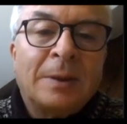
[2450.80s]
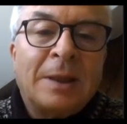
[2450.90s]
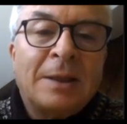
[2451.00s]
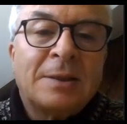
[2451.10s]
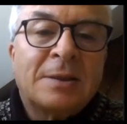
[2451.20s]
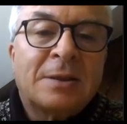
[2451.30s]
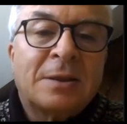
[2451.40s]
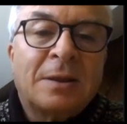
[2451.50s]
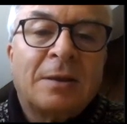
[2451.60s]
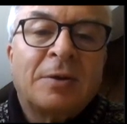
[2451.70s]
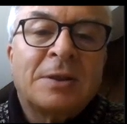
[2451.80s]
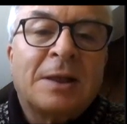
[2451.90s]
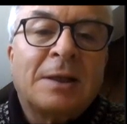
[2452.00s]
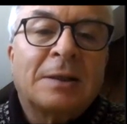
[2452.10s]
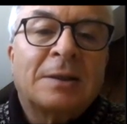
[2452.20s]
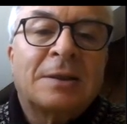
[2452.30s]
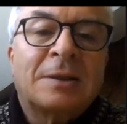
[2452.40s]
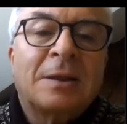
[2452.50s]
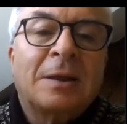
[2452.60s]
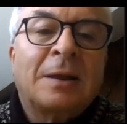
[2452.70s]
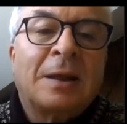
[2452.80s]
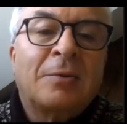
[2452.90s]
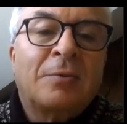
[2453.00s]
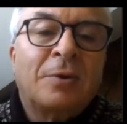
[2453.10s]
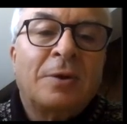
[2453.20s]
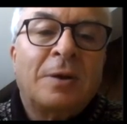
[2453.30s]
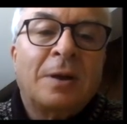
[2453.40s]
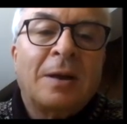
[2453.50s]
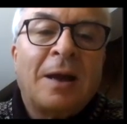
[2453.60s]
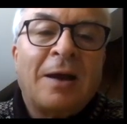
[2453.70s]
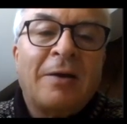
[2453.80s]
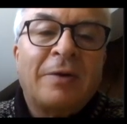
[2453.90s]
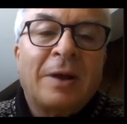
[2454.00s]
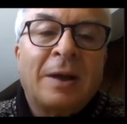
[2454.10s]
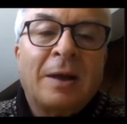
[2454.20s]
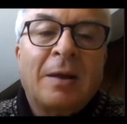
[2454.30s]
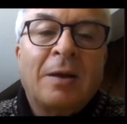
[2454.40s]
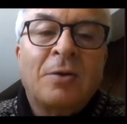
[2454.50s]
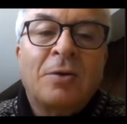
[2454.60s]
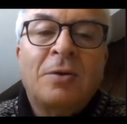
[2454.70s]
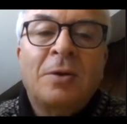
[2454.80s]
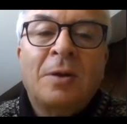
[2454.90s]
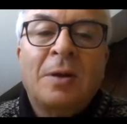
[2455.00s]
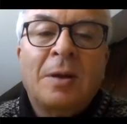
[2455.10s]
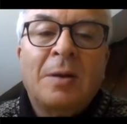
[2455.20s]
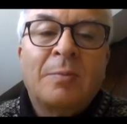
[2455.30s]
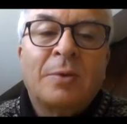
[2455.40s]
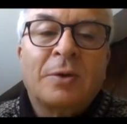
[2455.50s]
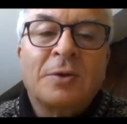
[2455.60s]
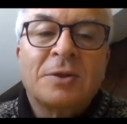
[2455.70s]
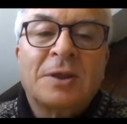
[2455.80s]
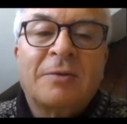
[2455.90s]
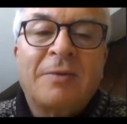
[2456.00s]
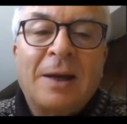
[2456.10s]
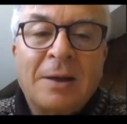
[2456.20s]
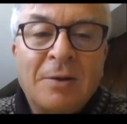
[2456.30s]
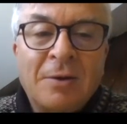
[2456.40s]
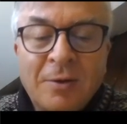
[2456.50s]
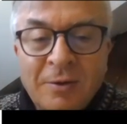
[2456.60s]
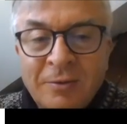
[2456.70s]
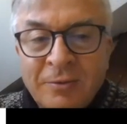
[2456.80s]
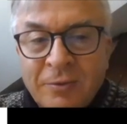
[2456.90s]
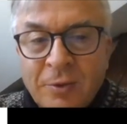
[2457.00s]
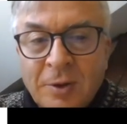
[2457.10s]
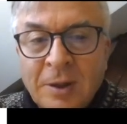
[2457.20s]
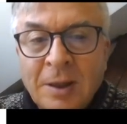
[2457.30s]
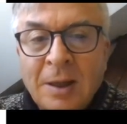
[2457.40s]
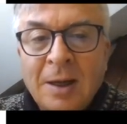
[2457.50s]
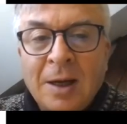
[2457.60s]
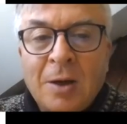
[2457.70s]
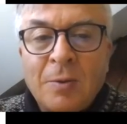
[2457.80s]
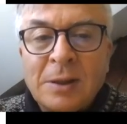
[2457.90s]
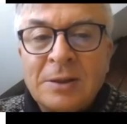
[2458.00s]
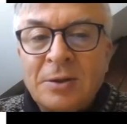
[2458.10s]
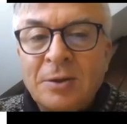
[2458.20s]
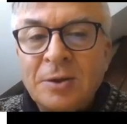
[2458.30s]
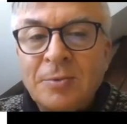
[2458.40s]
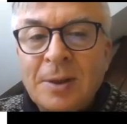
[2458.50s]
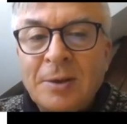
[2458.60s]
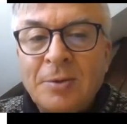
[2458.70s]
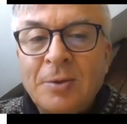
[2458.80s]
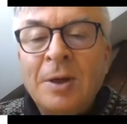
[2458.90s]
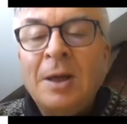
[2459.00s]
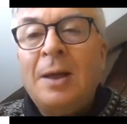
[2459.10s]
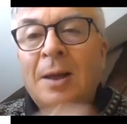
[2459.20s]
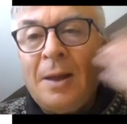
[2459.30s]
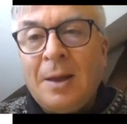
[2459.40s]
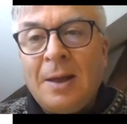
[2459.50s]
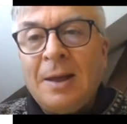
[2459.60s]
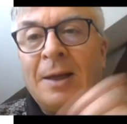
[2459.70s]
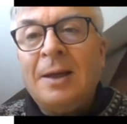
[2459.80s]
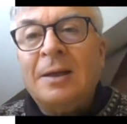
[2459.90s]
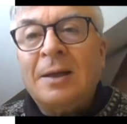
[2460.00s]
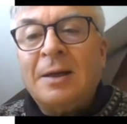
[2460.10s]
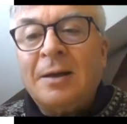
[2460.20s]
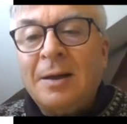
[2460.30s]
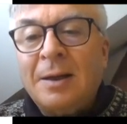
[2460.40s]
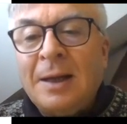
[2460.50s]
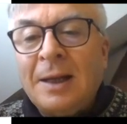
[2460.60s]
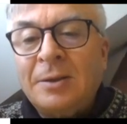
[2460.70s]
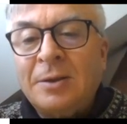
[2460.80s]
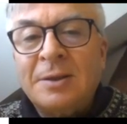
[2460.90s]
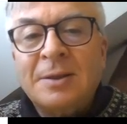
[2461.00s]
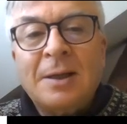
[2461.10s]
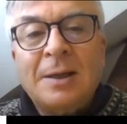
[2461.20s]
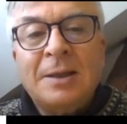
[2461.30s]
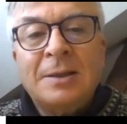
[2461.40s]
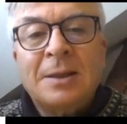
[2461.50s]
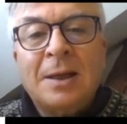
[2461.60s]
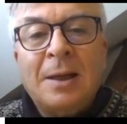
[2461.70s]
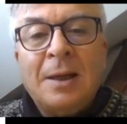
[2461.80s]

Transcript: tests results that would have a good prognostic value for how well students will do in their later studies,